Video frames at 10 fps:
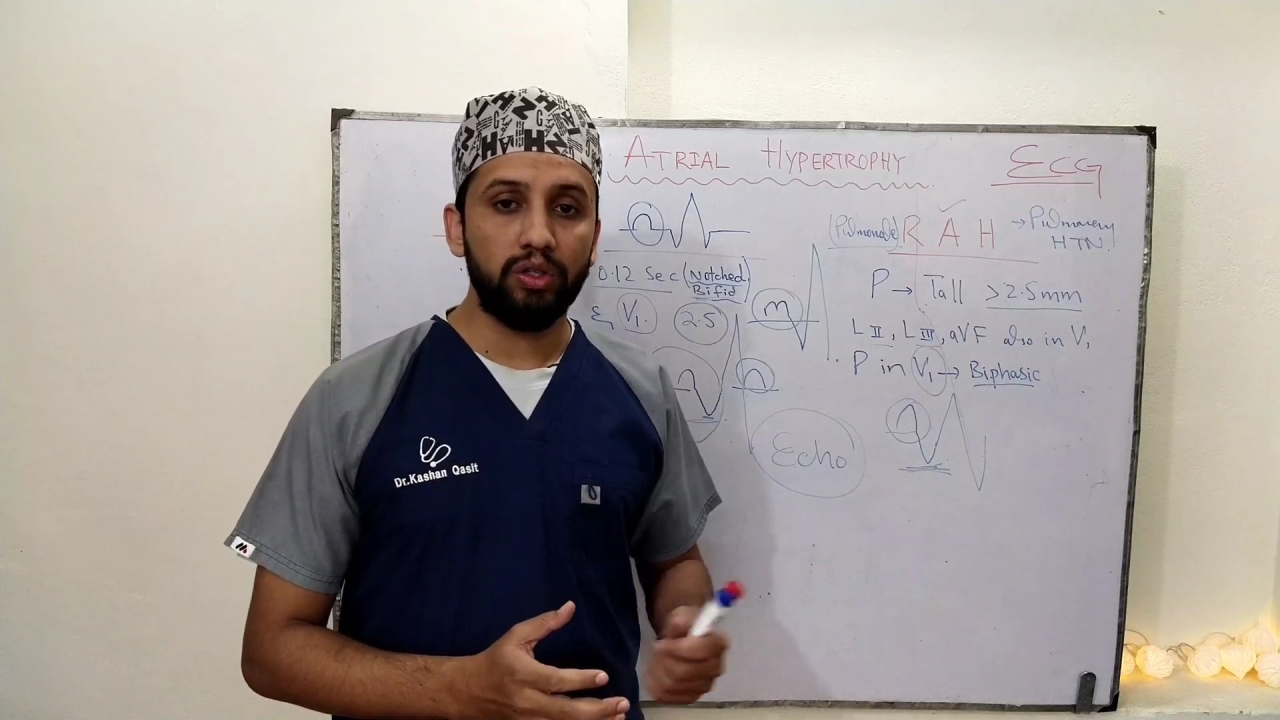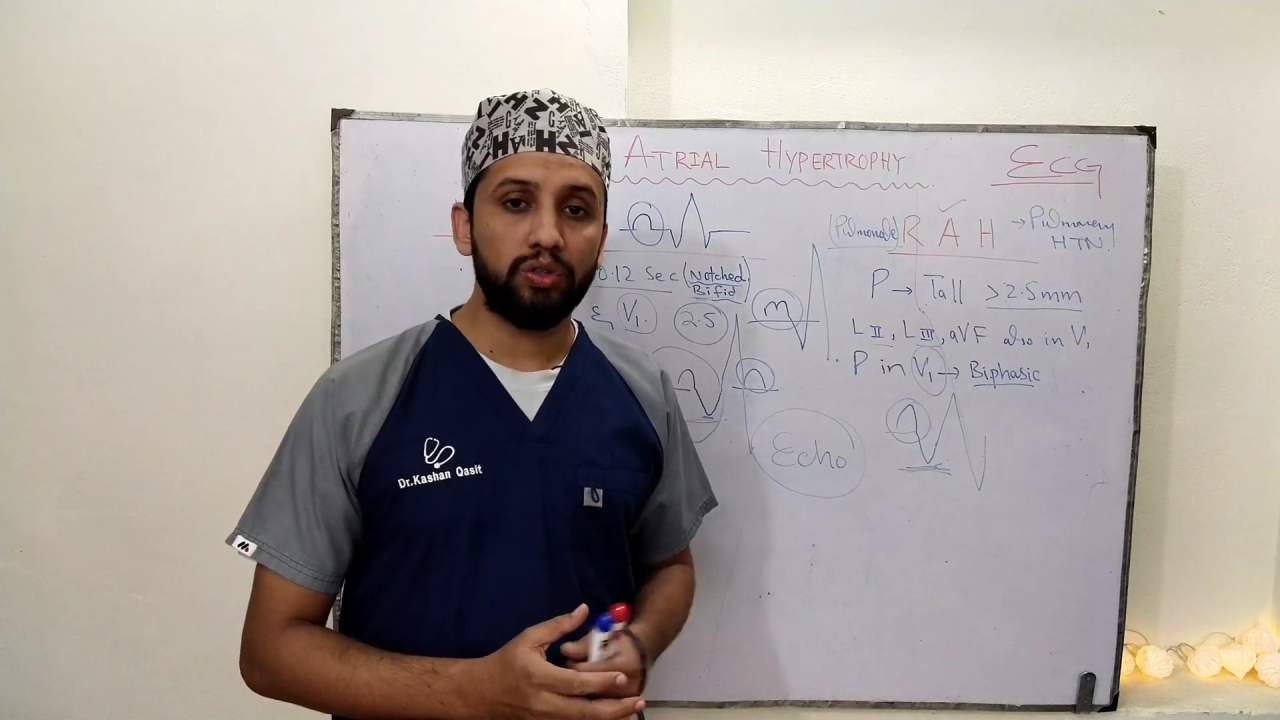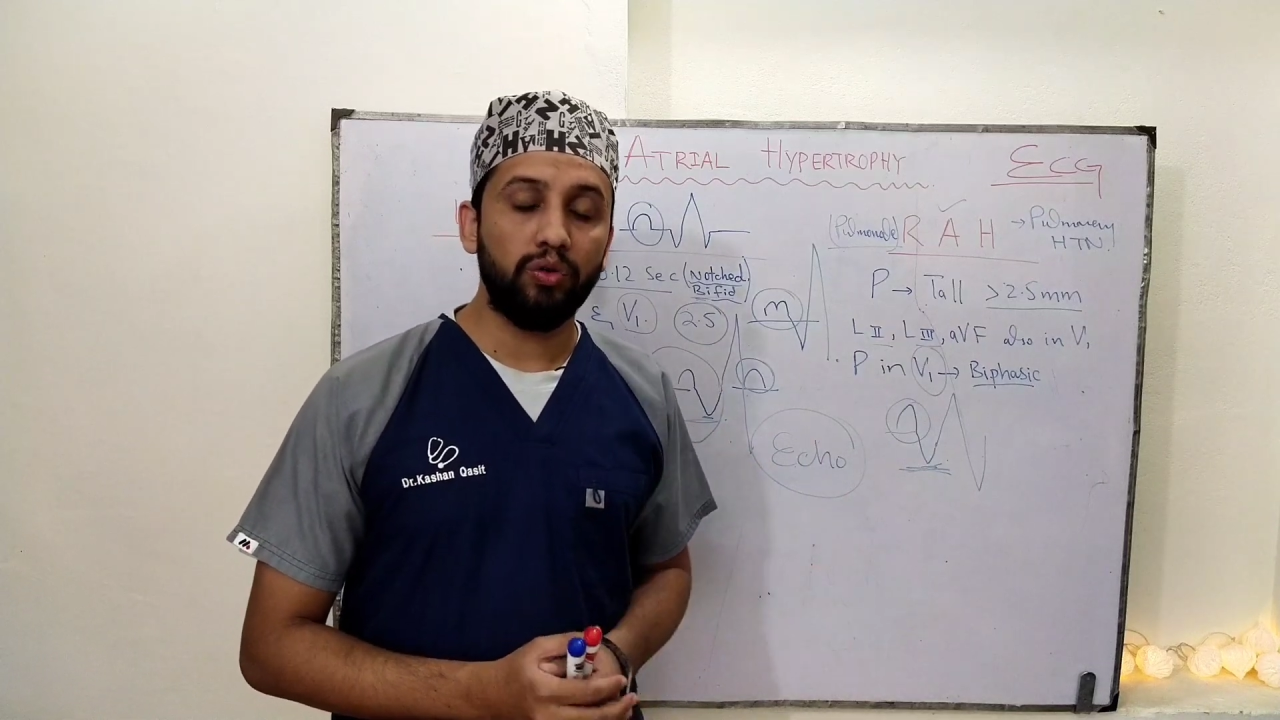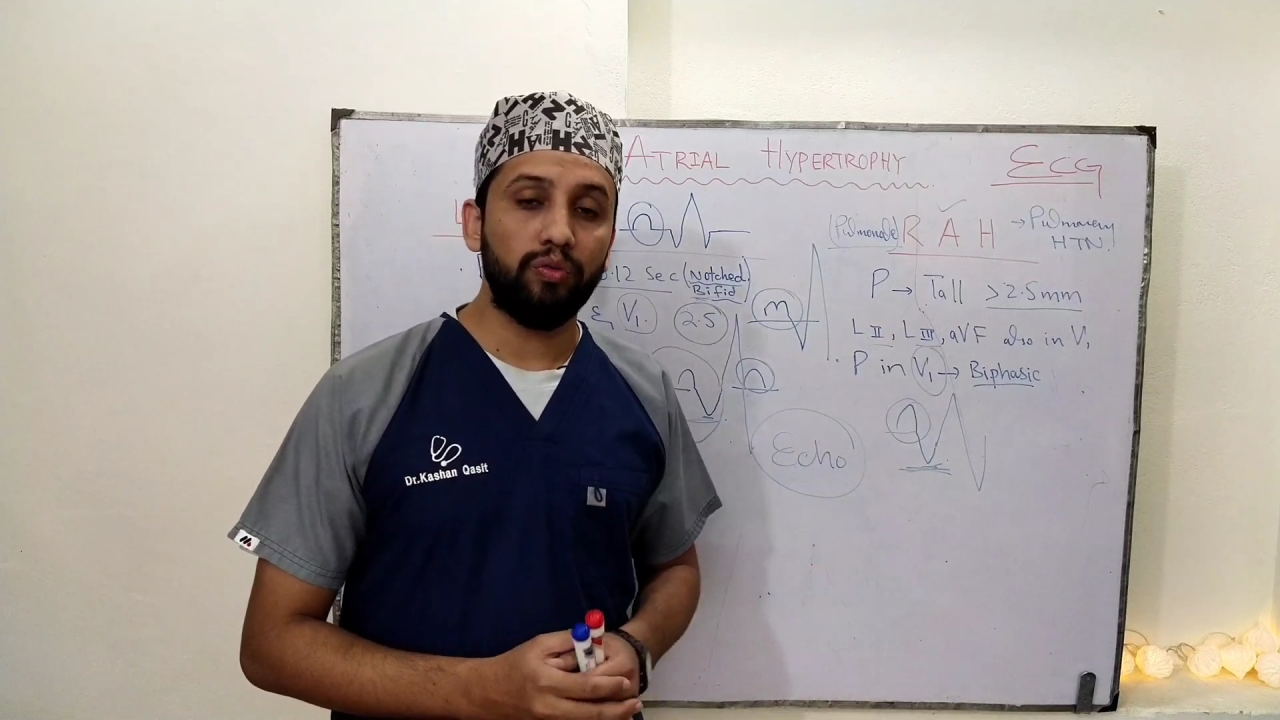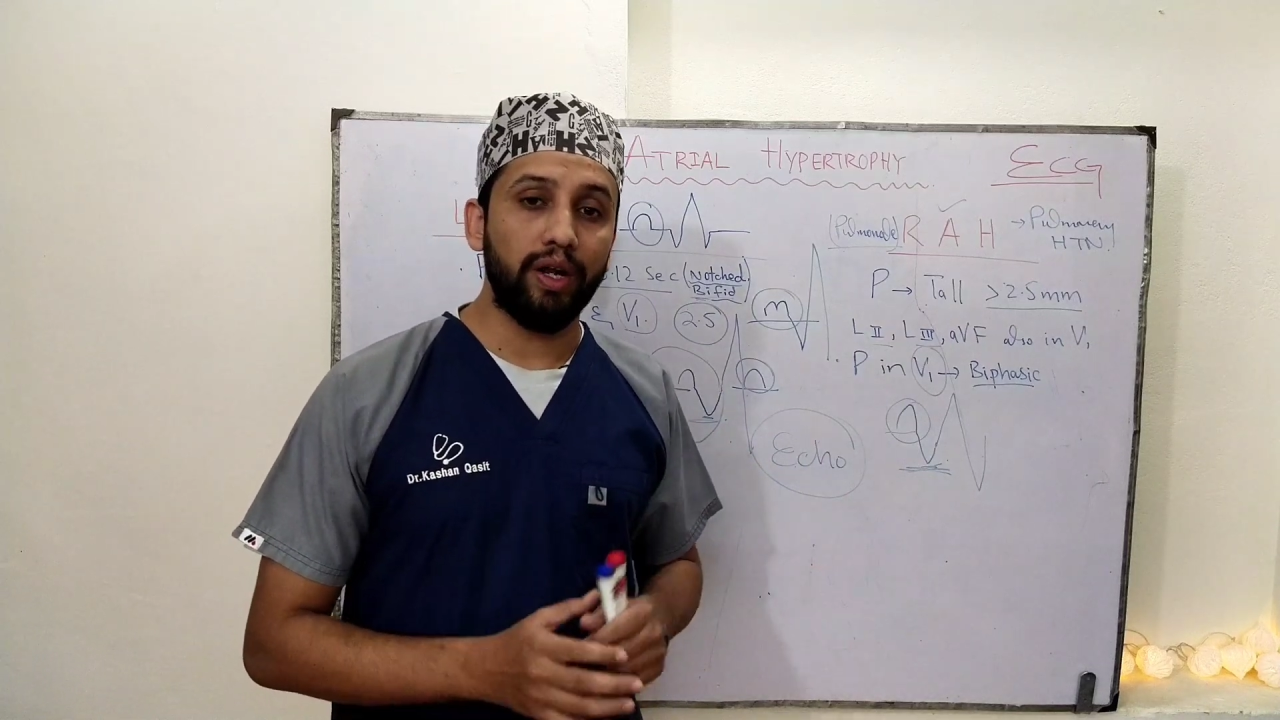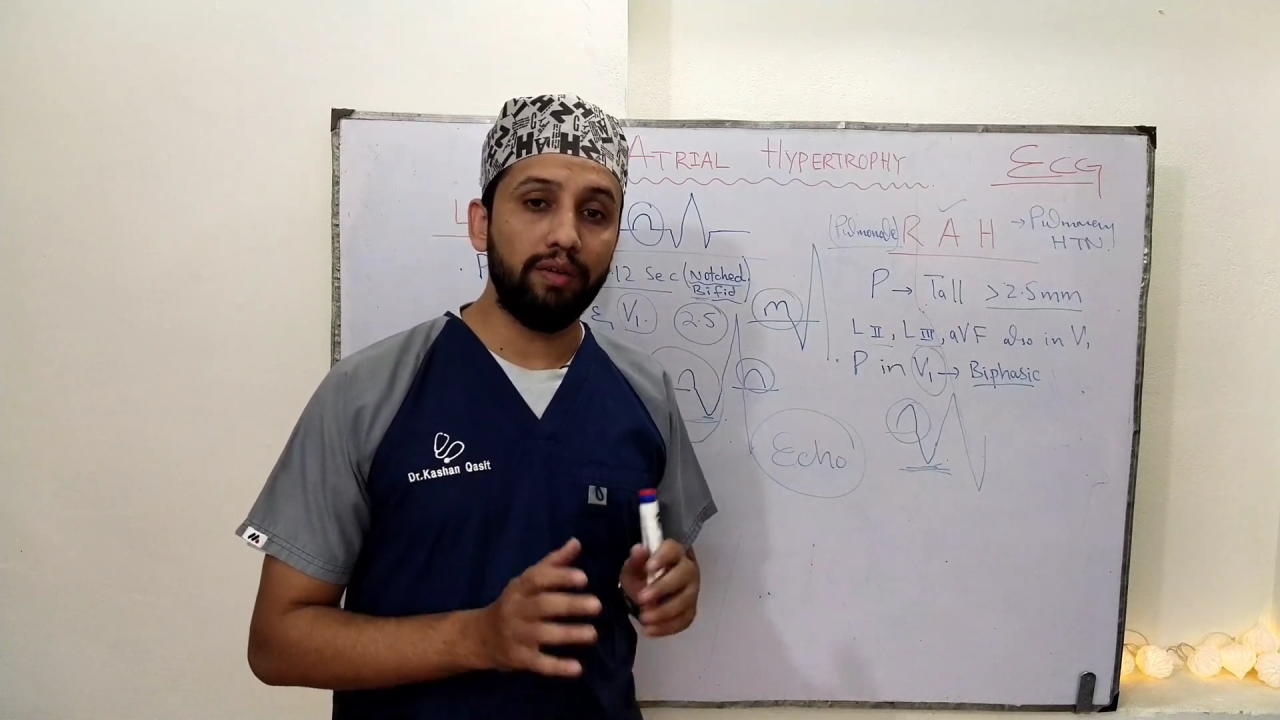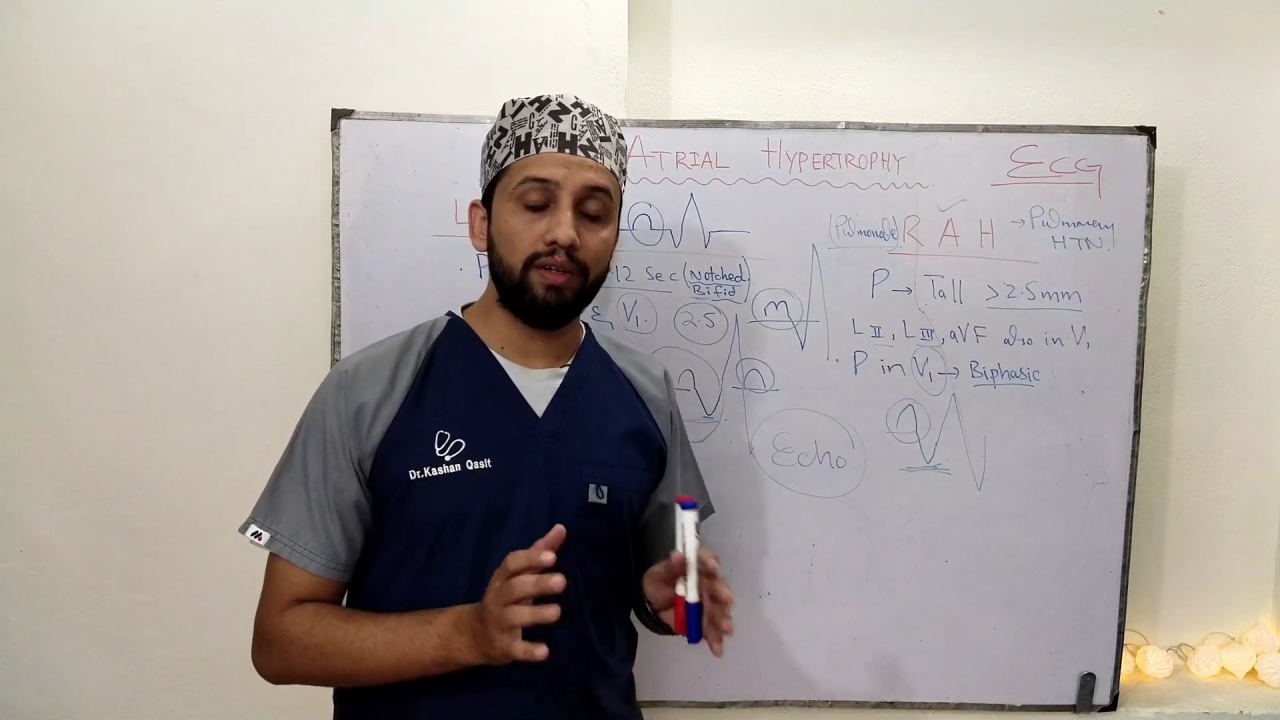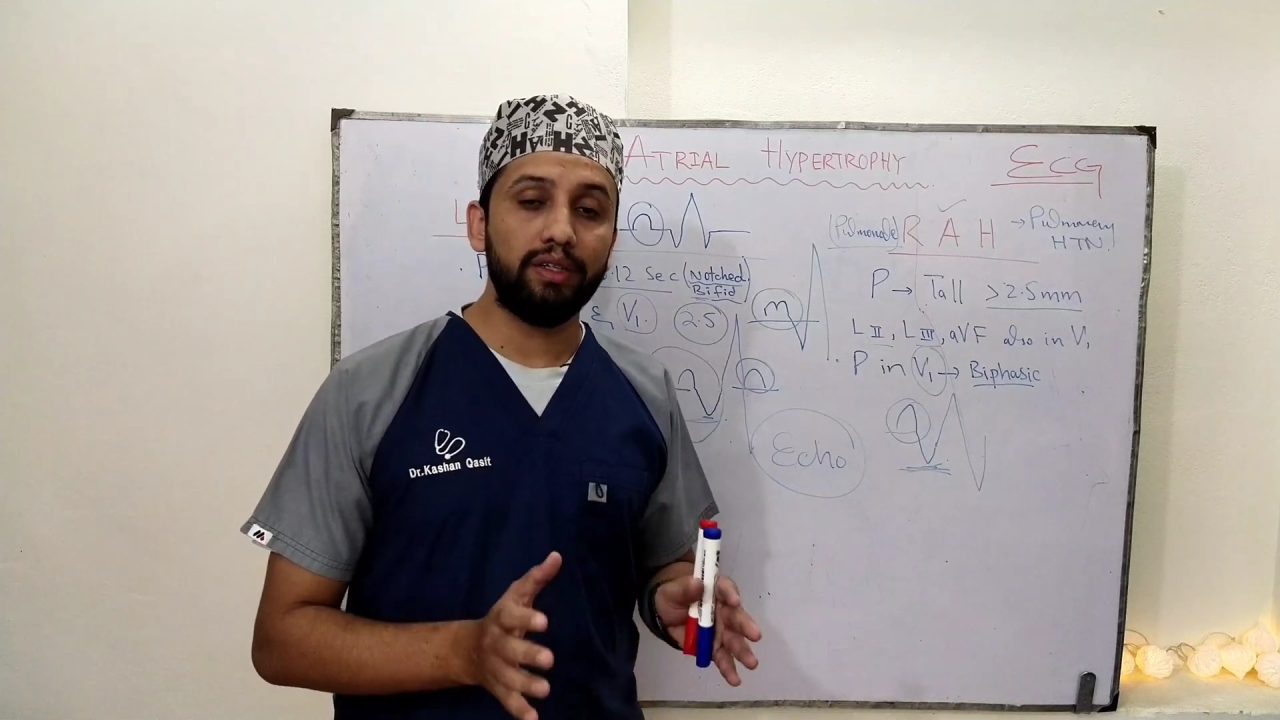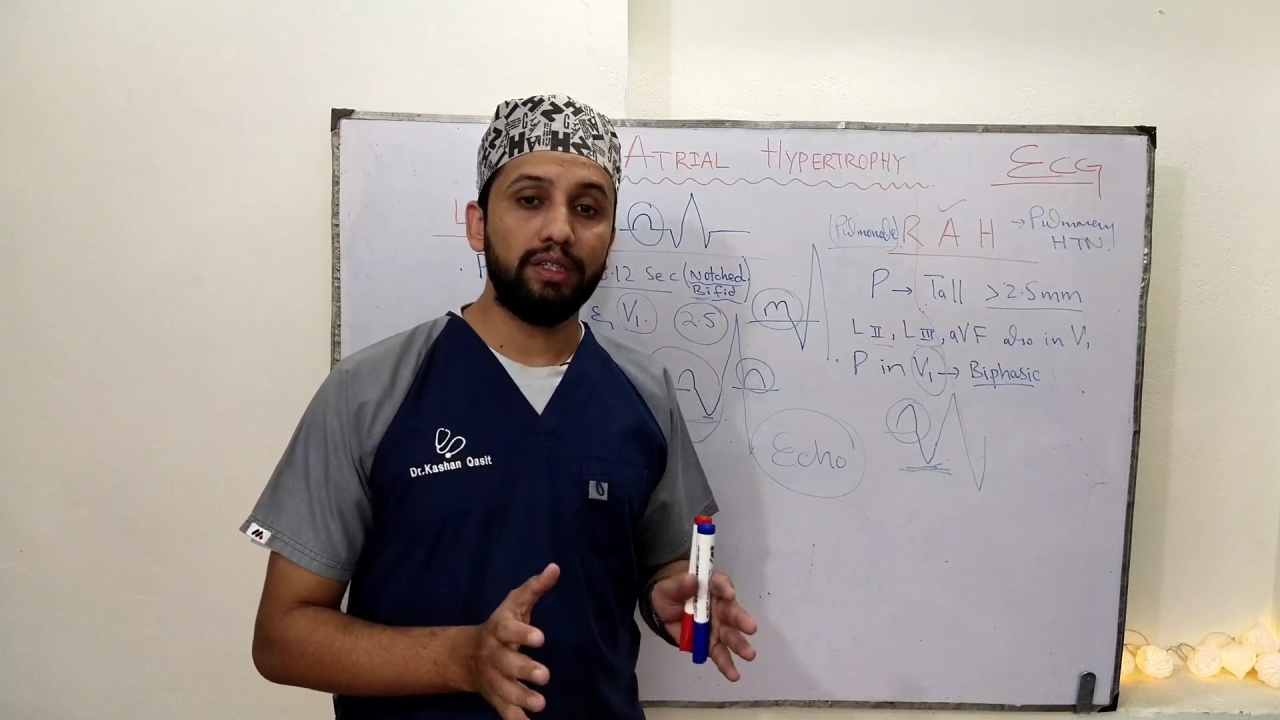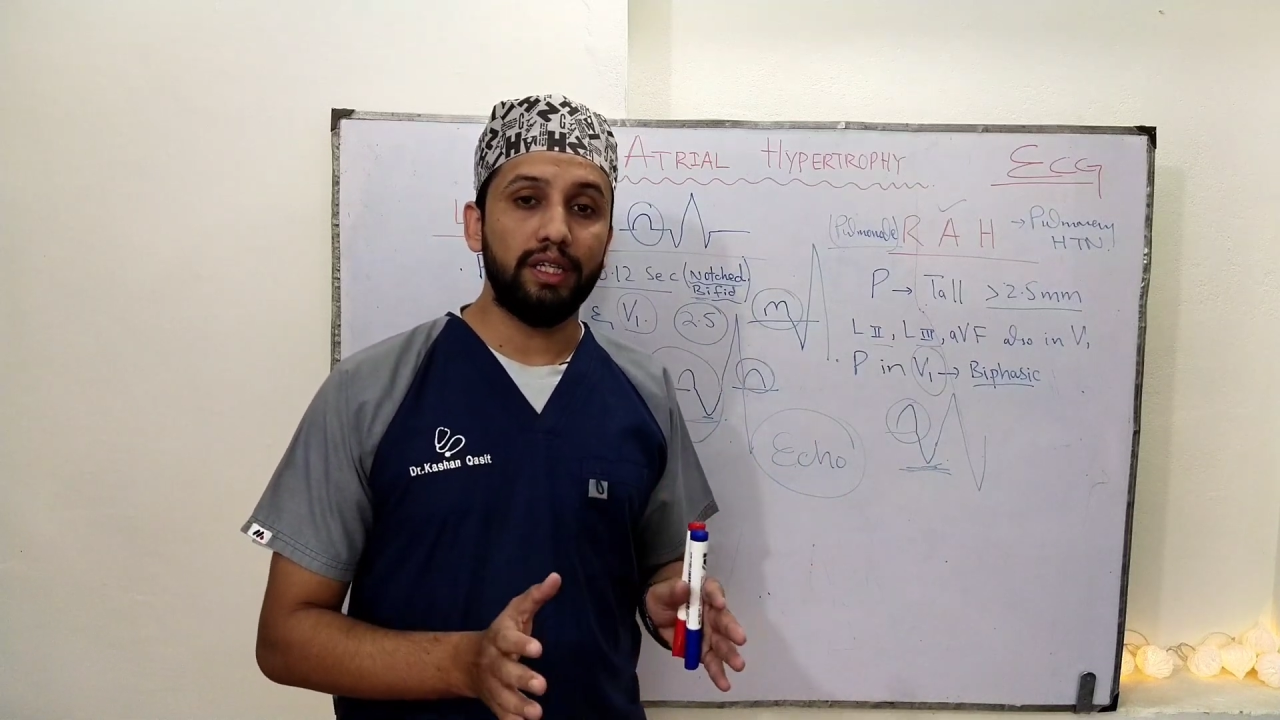So whenever